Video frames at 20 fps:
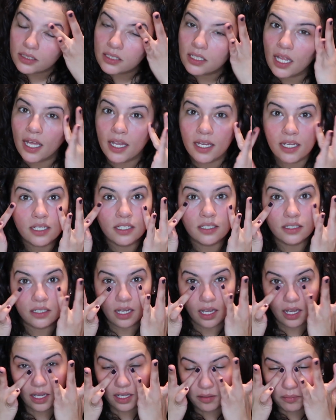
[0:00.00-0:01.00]
light
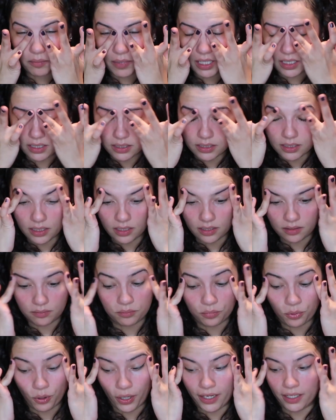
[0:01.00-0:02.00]
and makes it
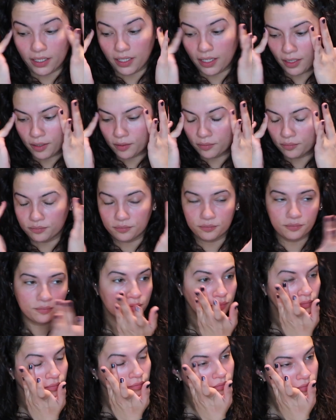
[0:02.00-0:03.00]
brightening.
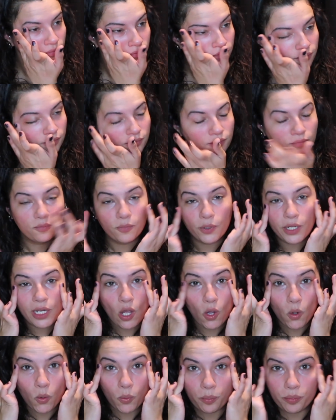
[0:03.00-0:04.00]
We
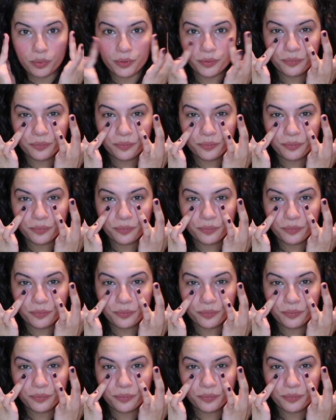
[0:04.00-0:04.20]
hope.